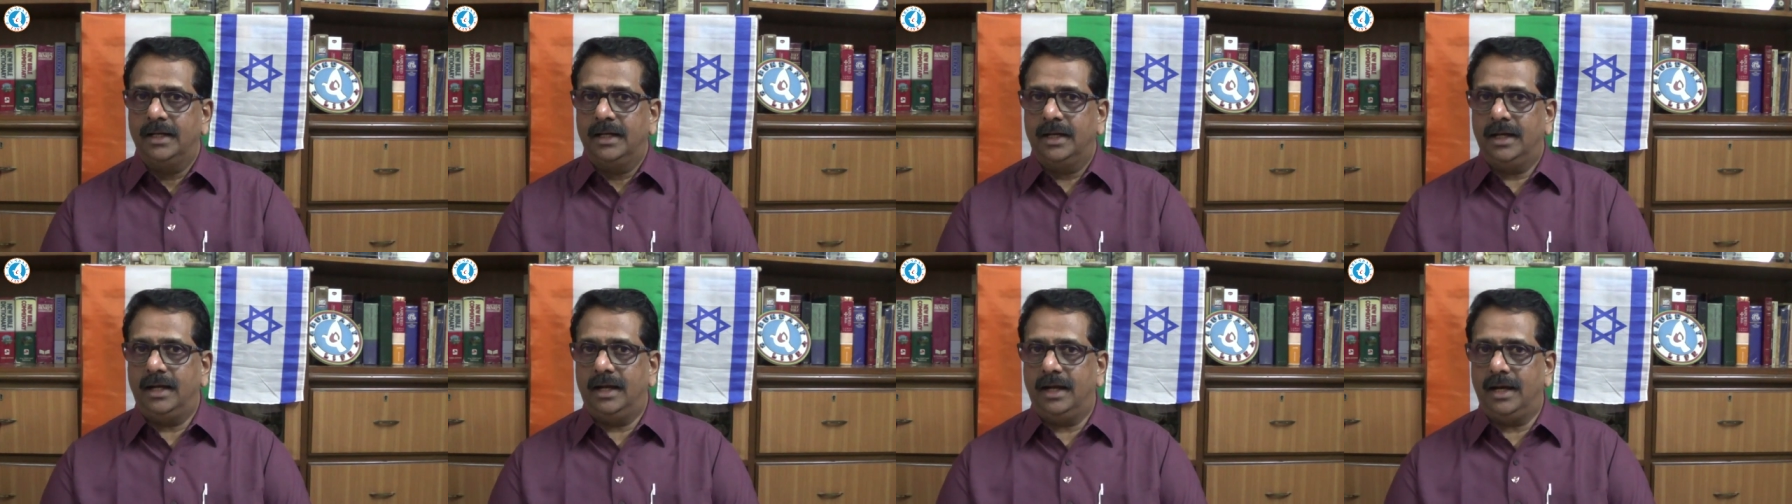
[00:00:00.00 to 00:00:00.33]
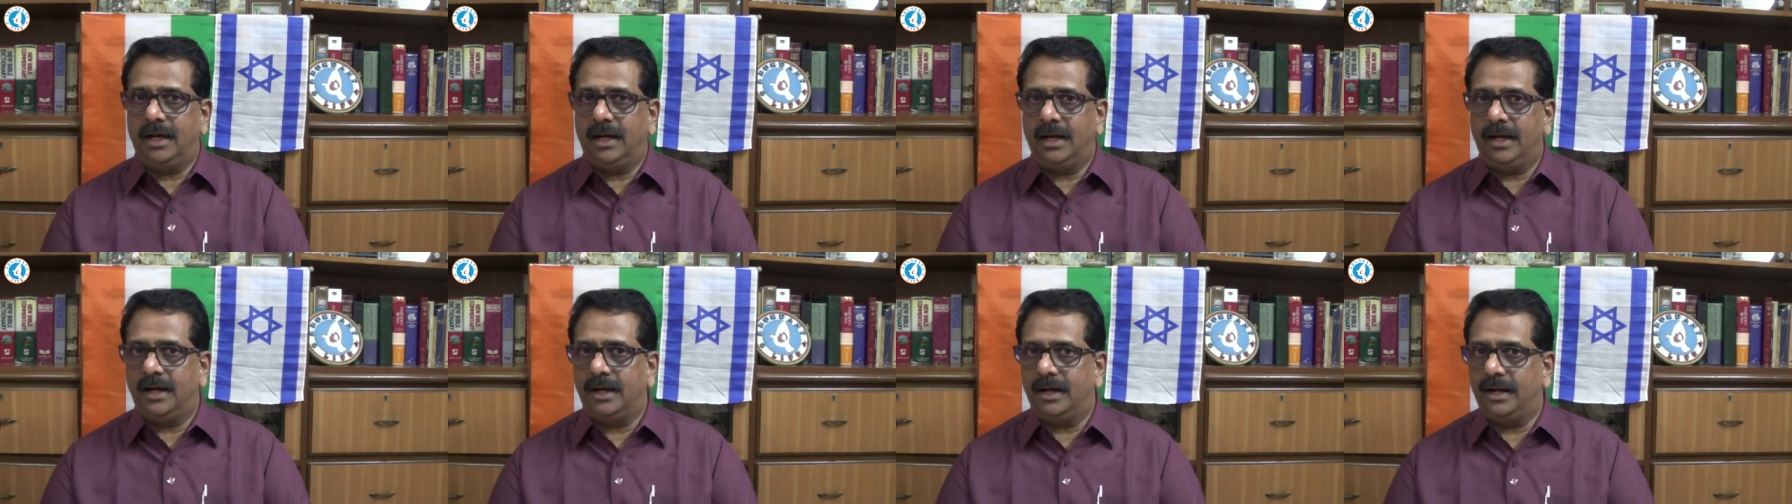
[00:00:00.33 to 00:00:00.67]

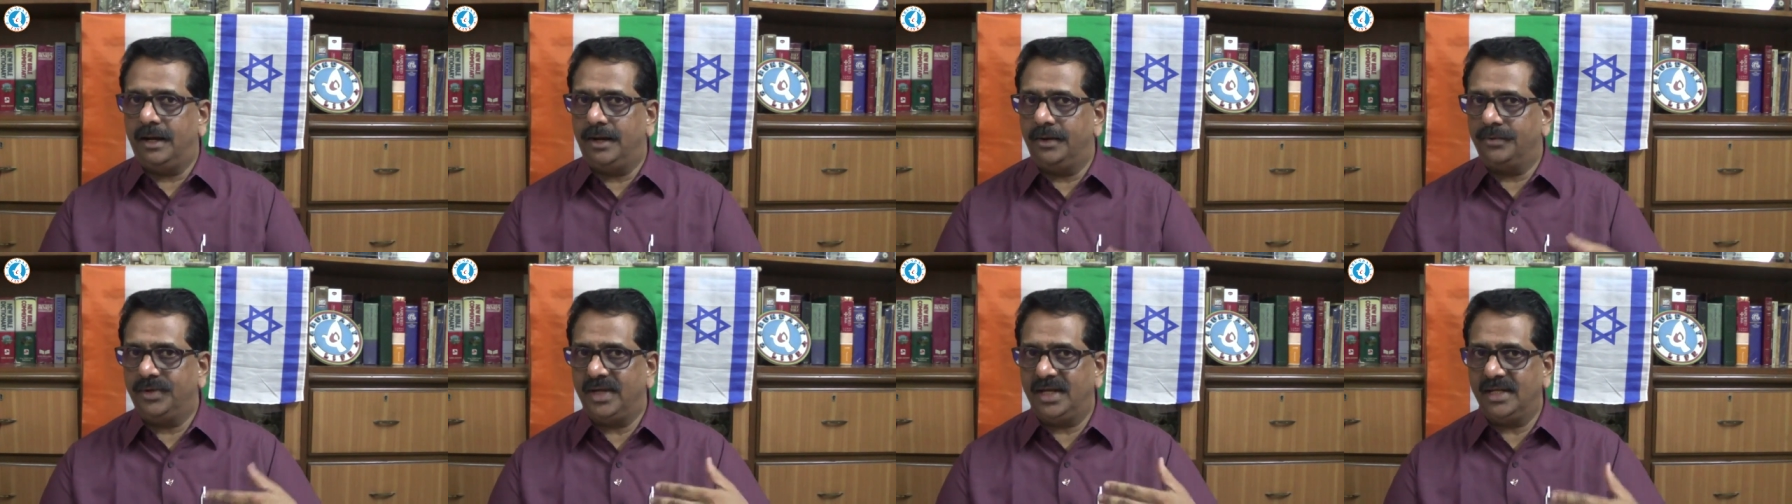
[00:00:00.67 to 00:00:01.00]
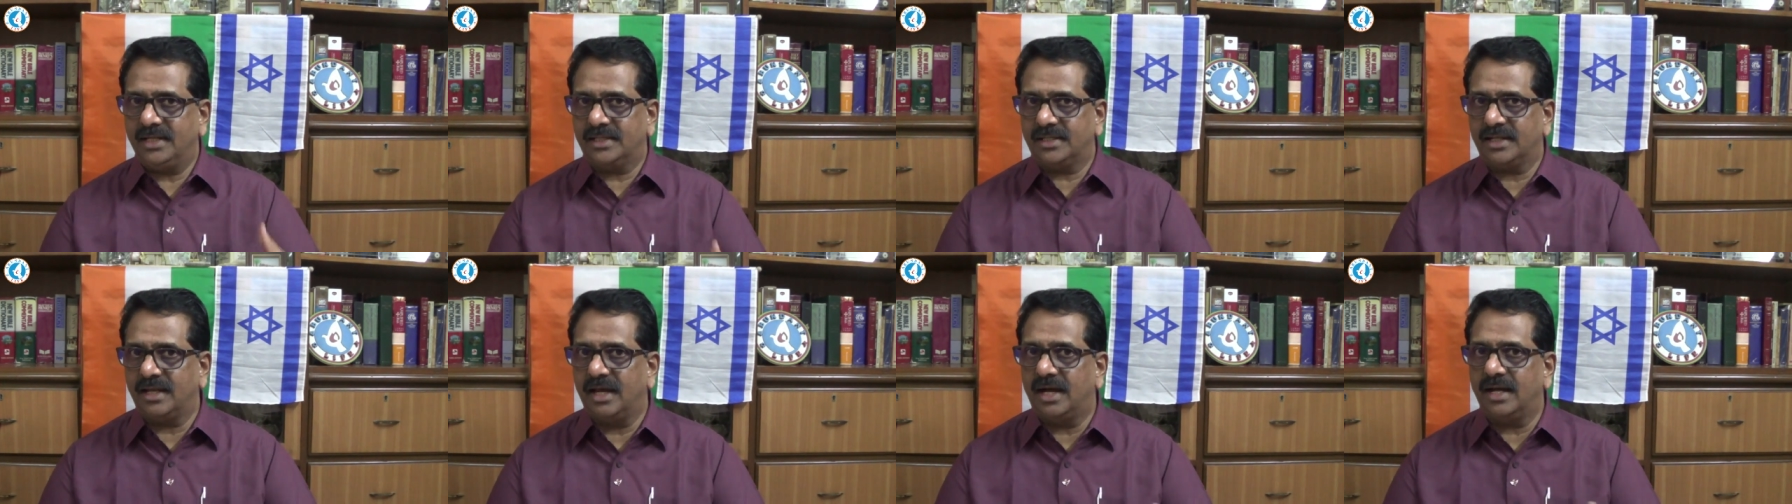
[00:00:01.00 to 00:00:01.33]
uh,
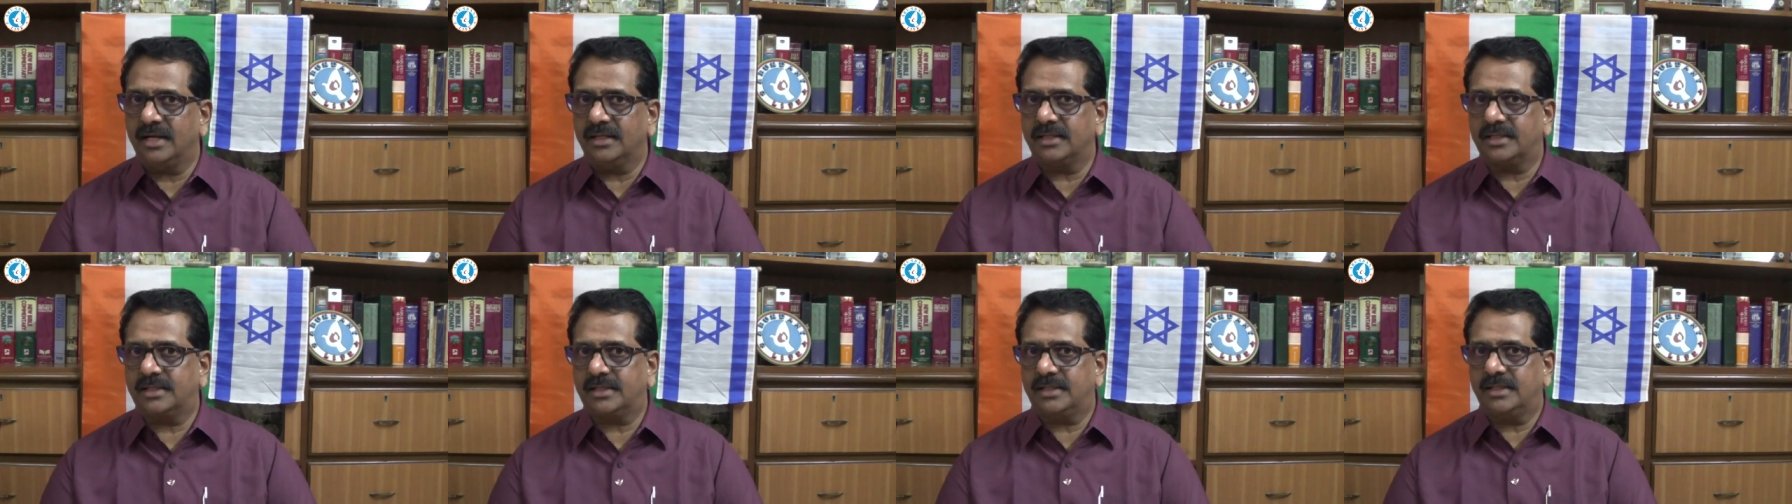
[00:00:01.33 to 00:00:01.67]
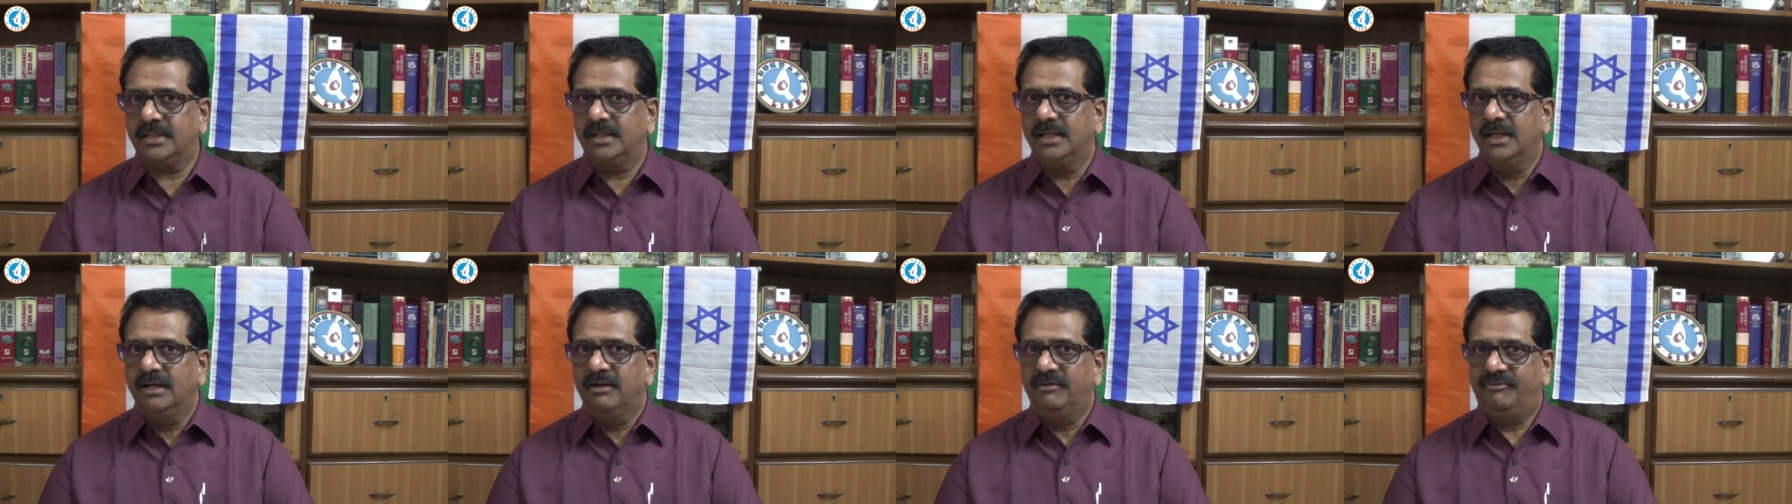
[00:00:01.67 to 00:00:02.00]
these last
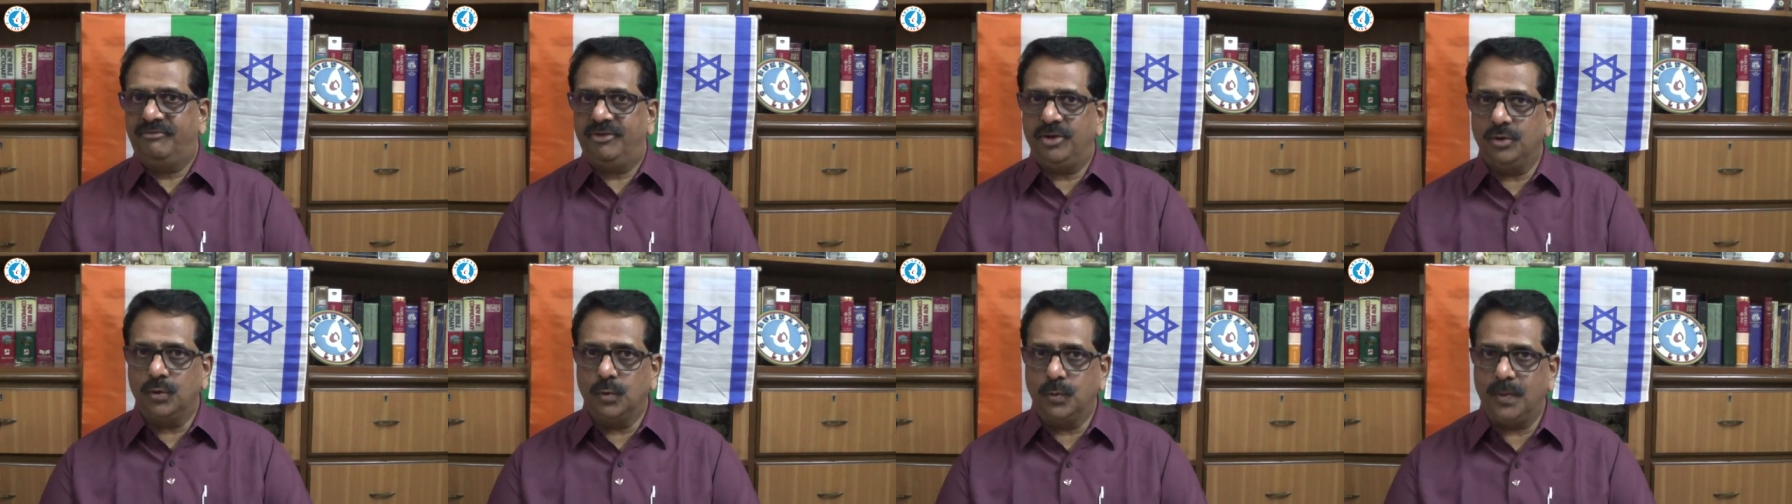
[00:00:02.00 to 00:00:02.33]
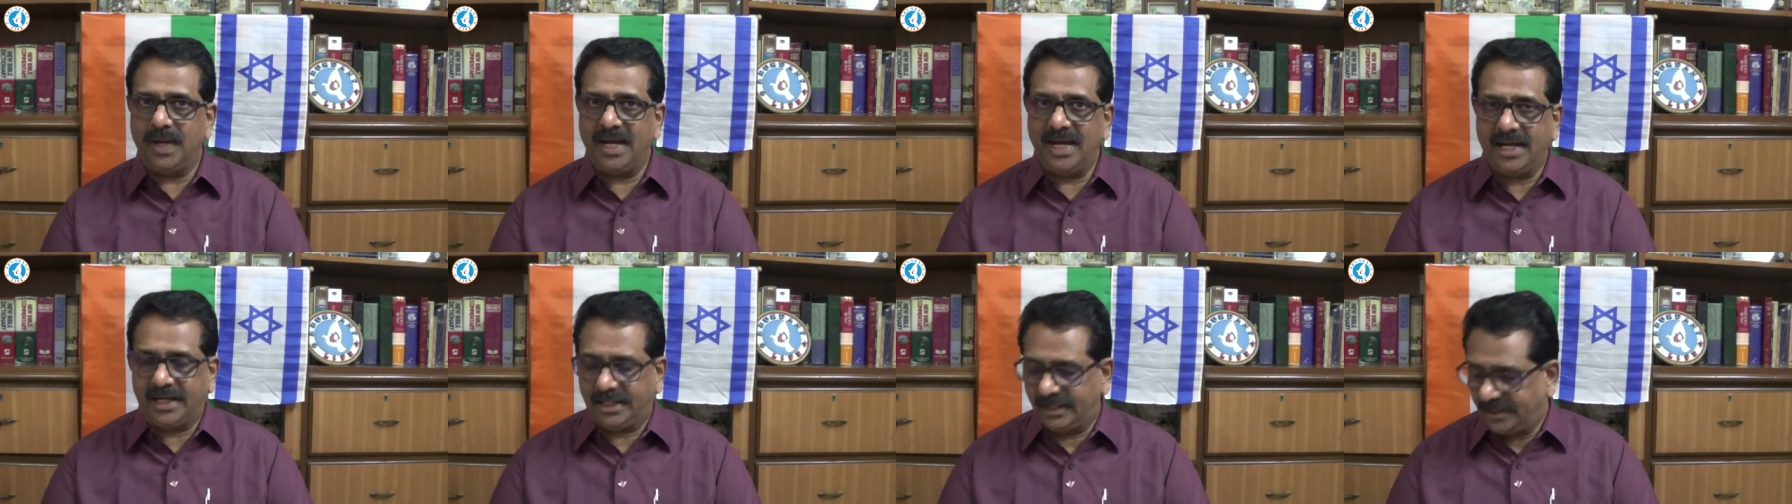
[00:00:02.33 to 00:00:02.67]
few
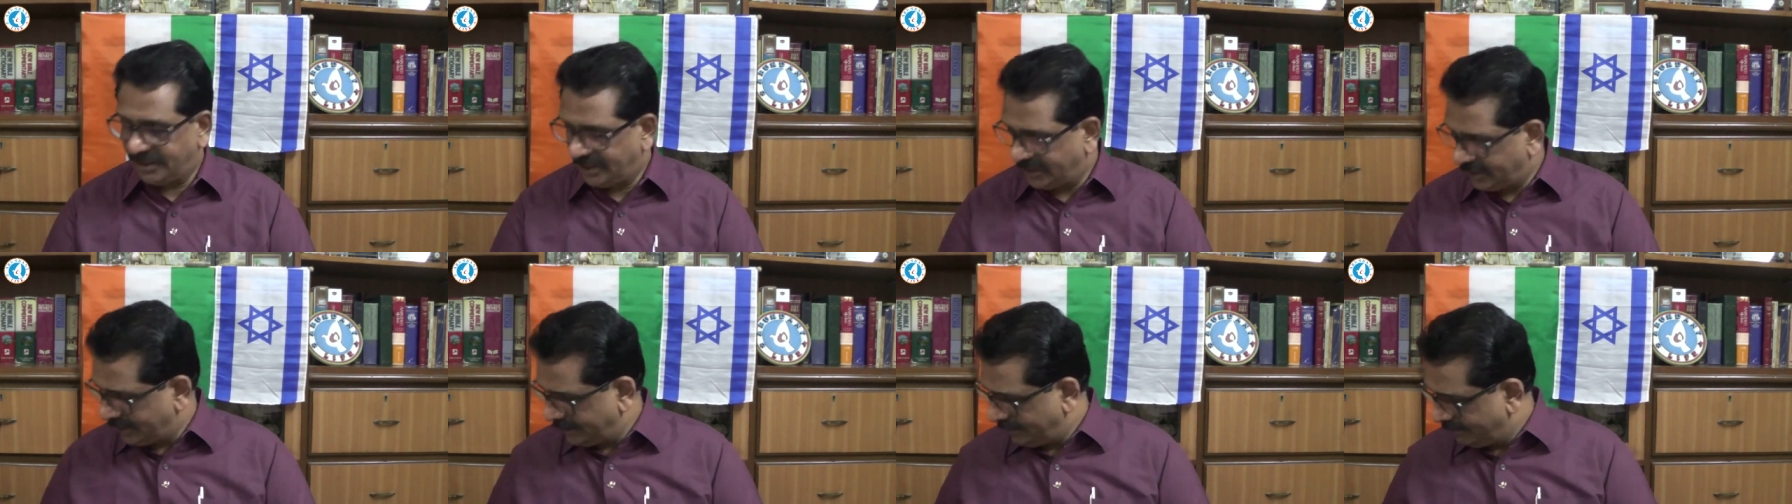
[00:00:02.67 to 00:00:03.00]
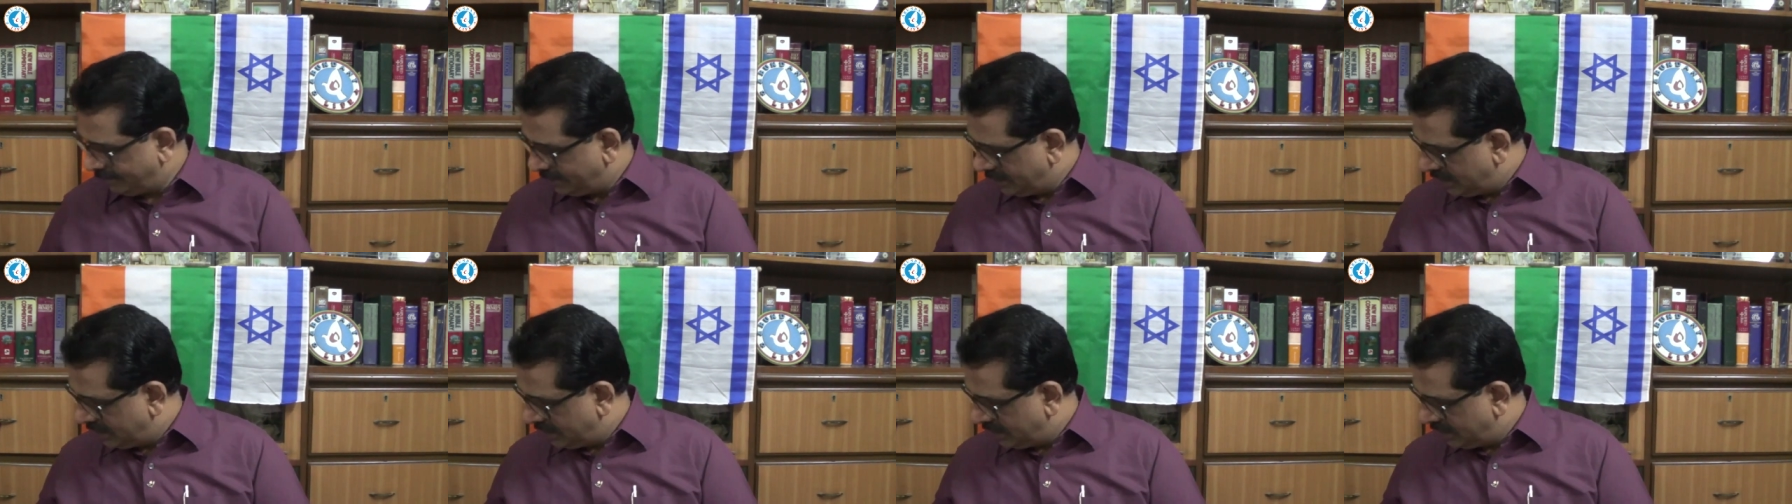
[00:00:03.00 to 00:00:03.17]
weeks.